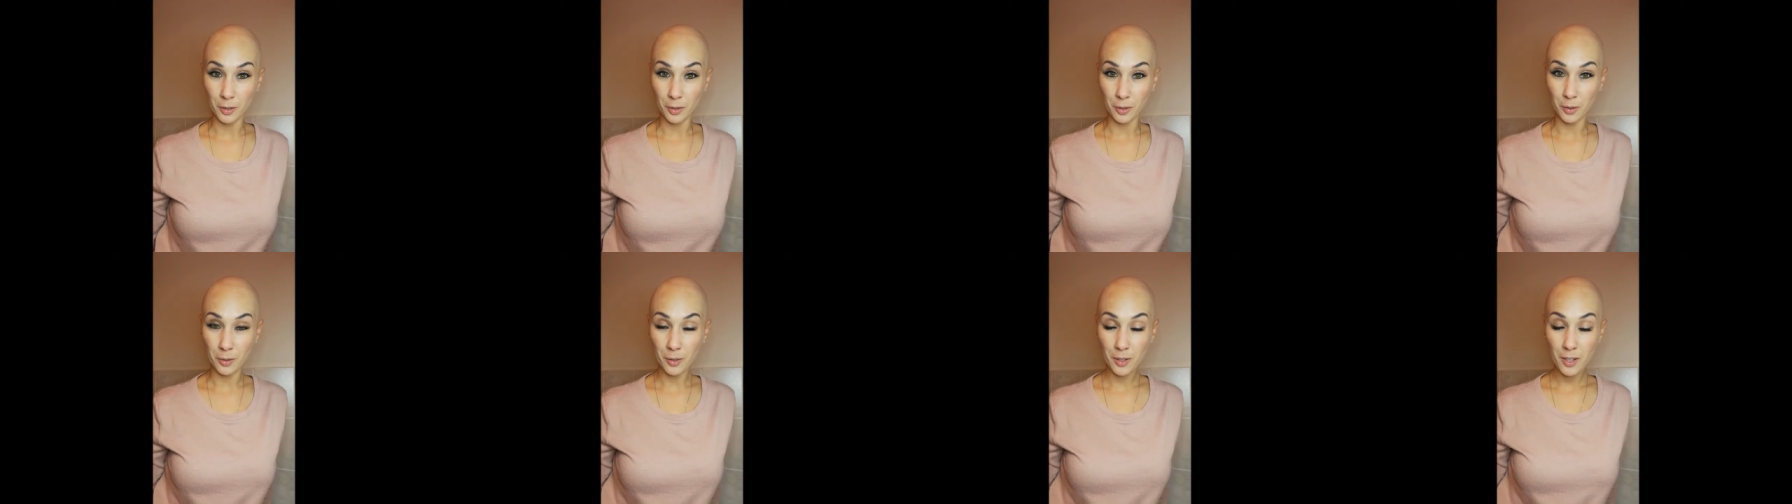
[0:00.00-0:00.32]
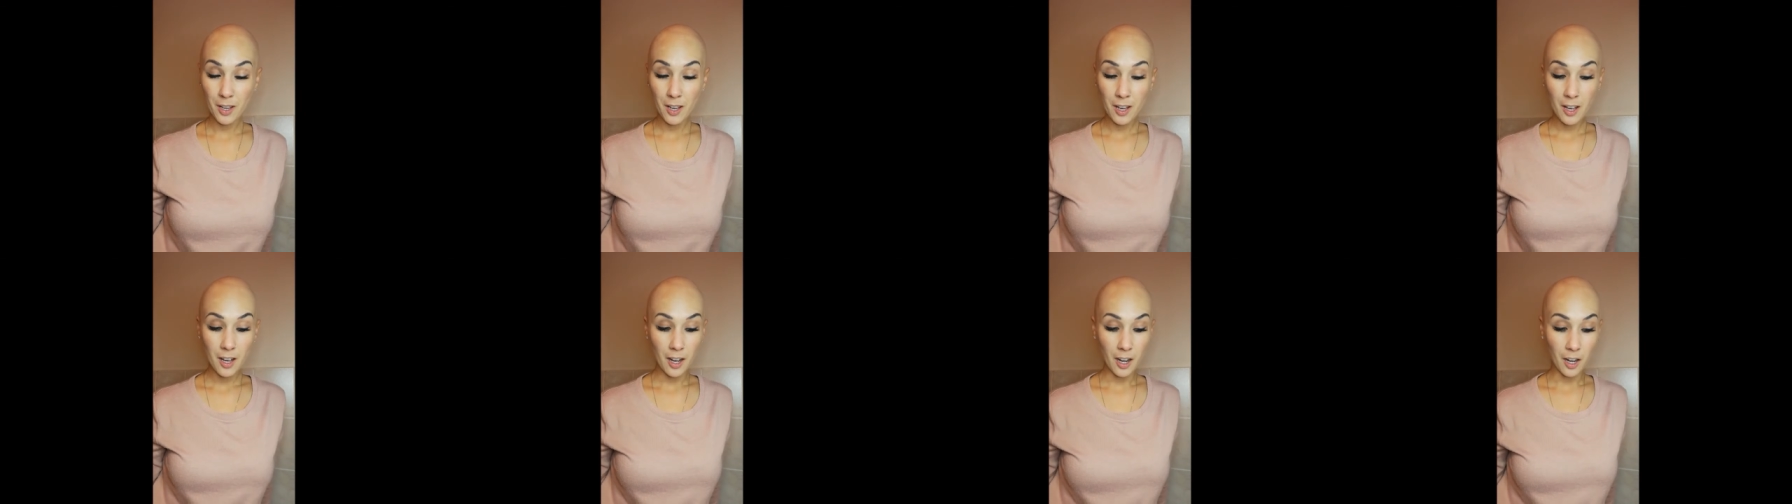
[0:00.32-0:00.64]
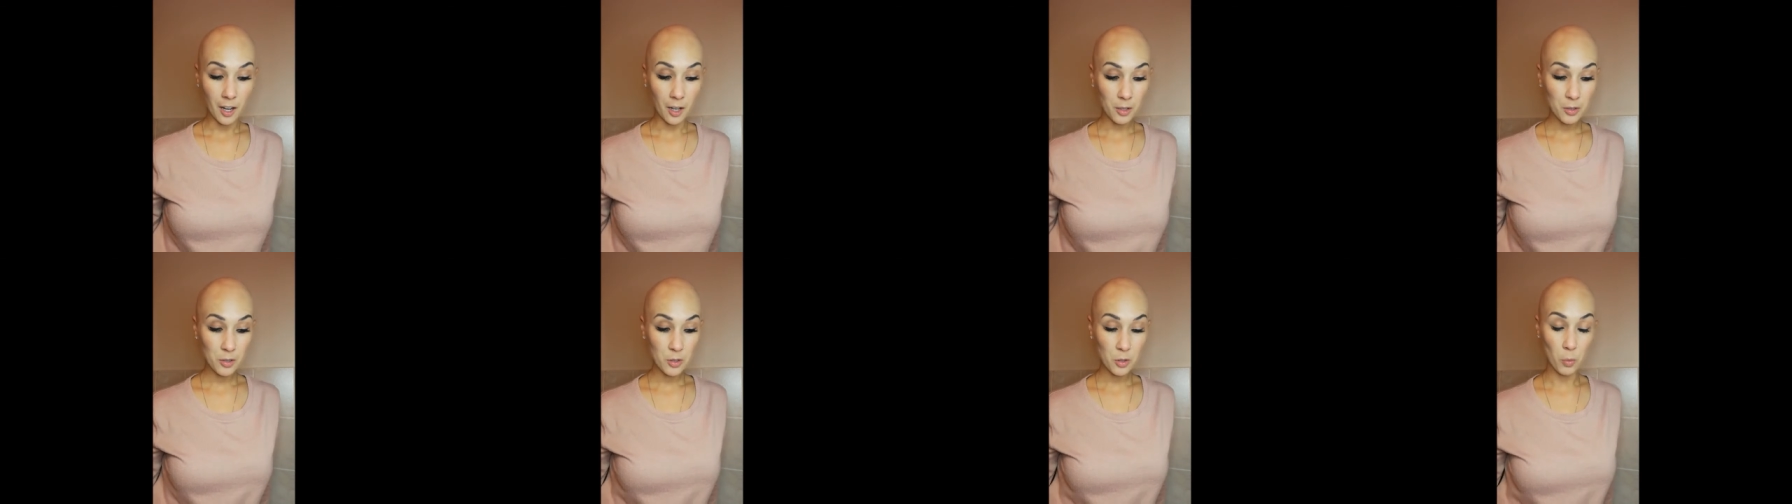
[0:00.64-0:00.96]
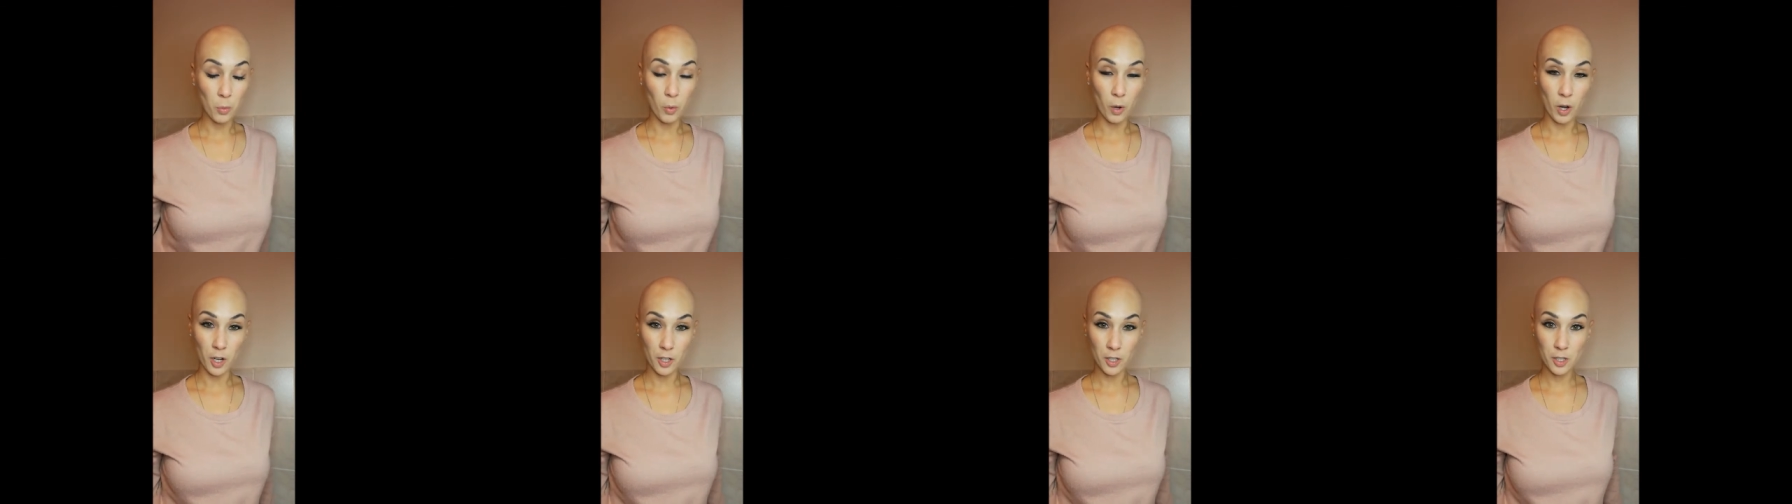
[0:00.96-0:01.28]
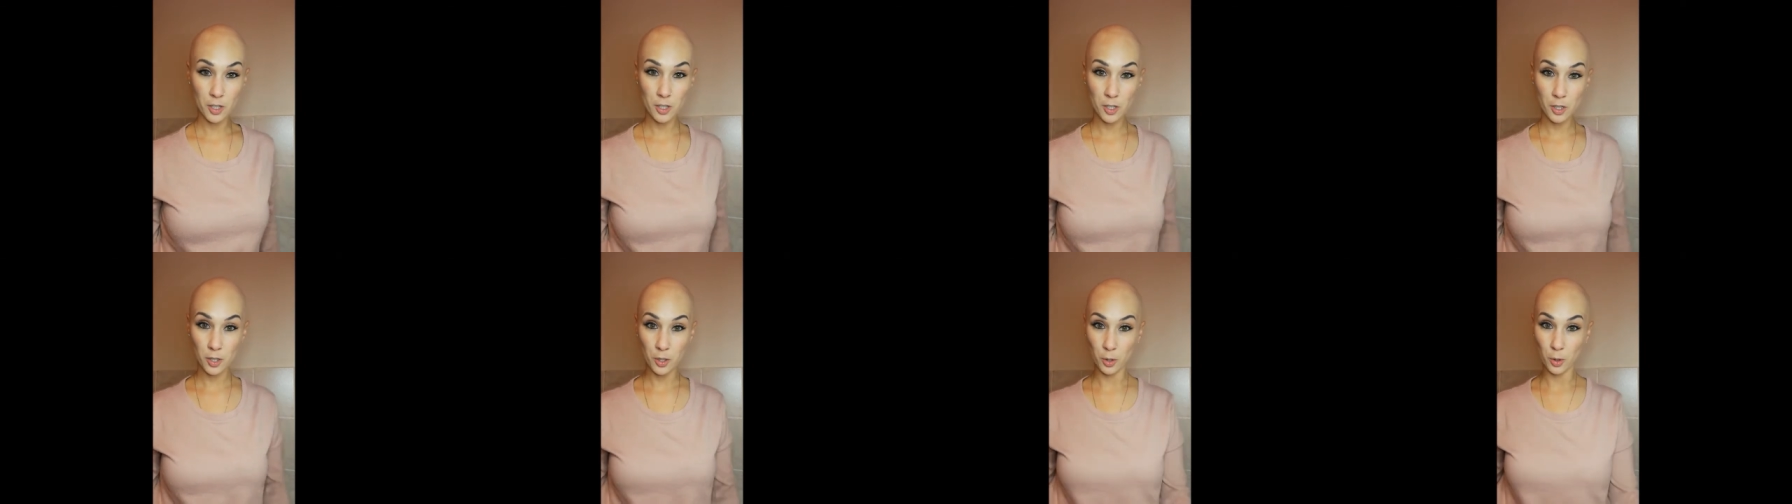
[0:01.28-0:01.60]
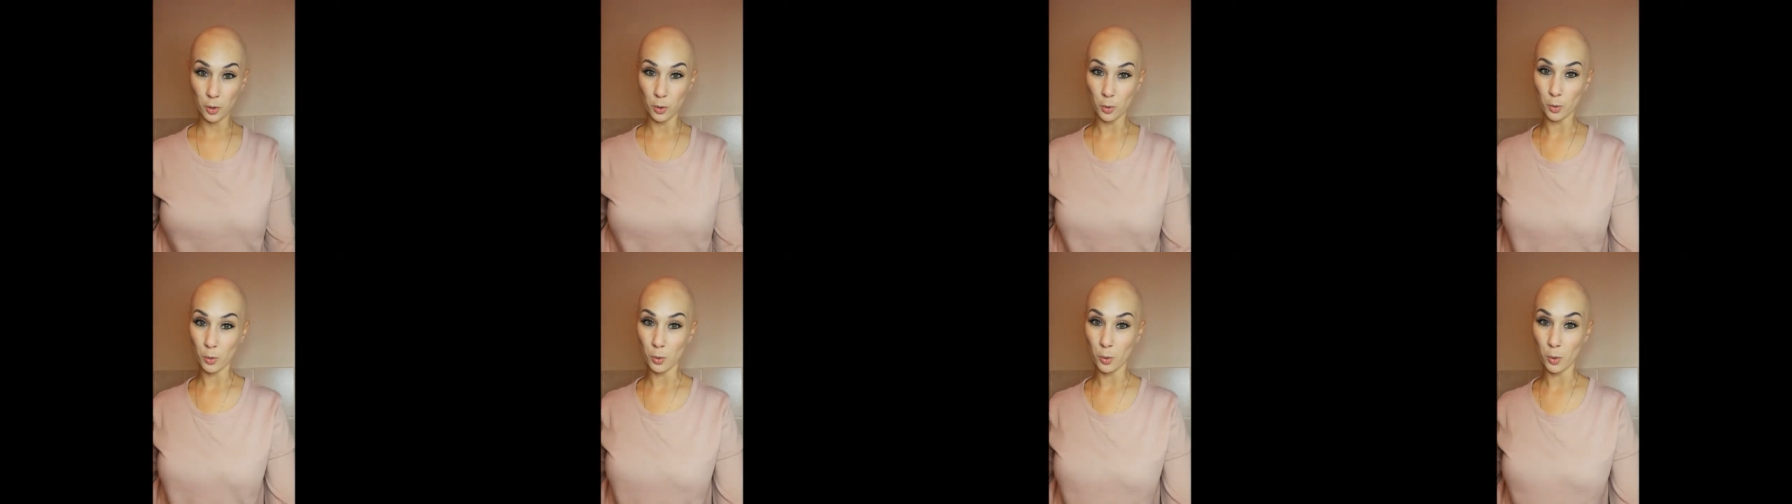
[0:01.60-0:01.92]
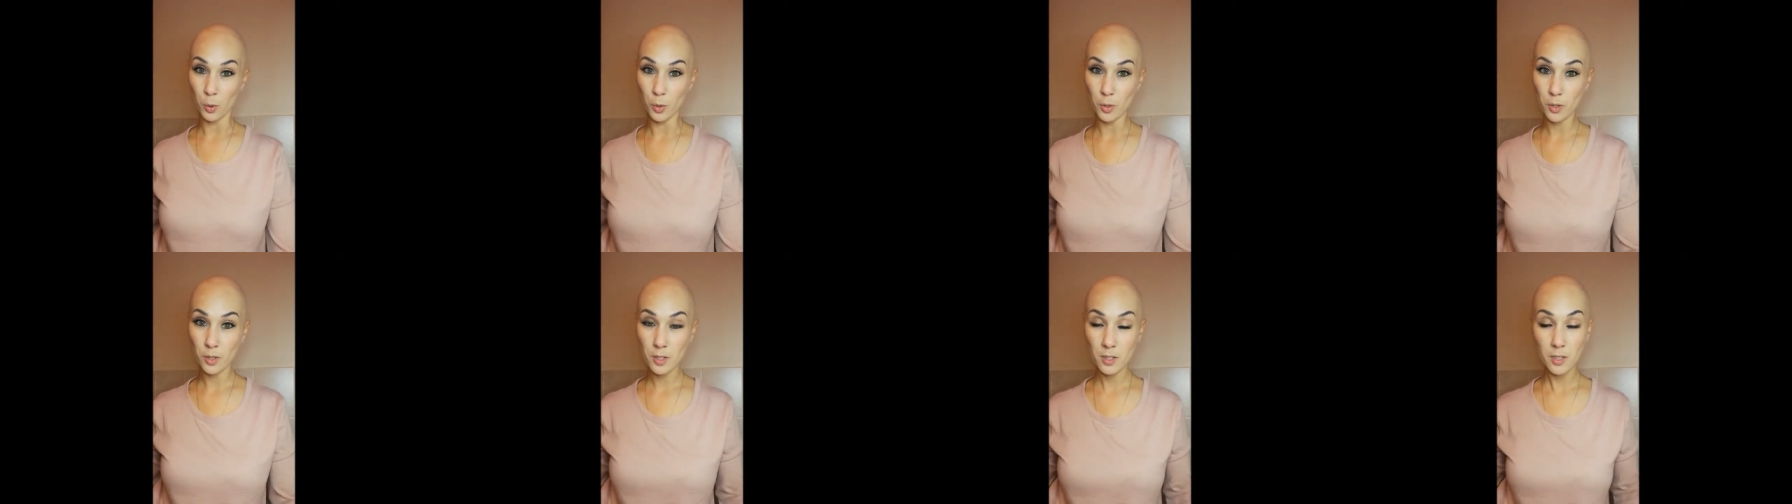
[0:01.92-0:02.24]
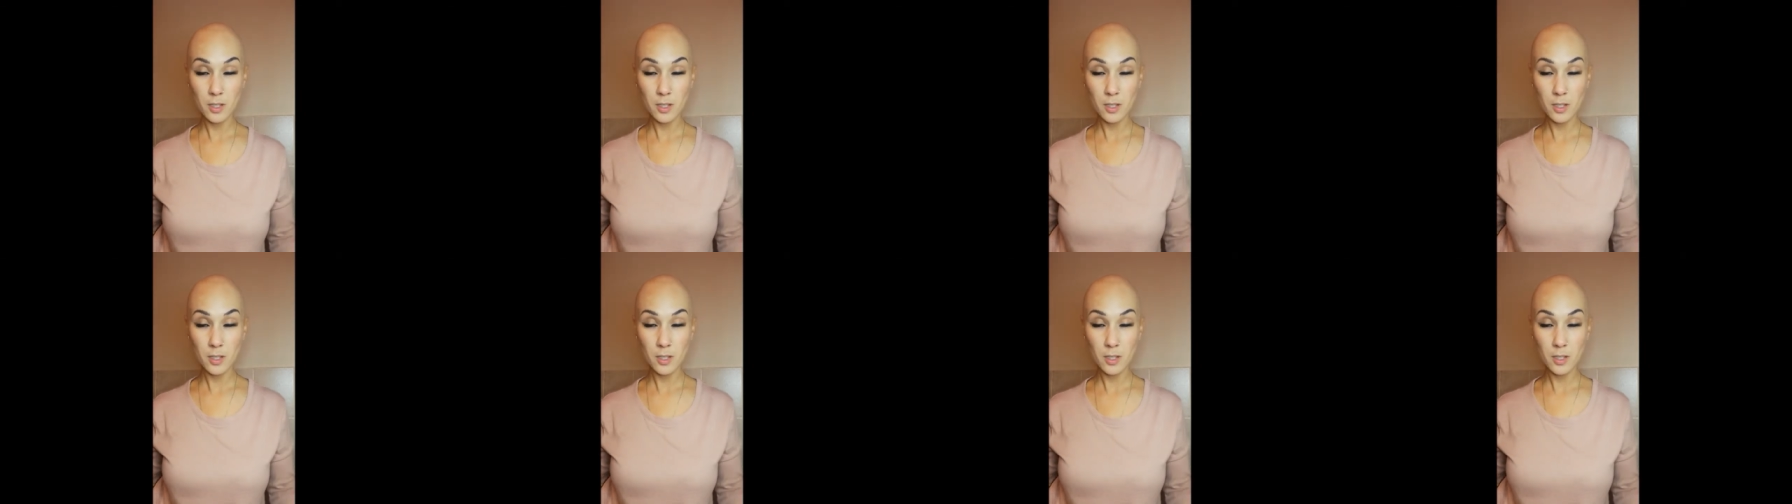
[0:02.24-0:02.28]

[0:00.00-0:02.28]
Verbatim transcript: you how to wash your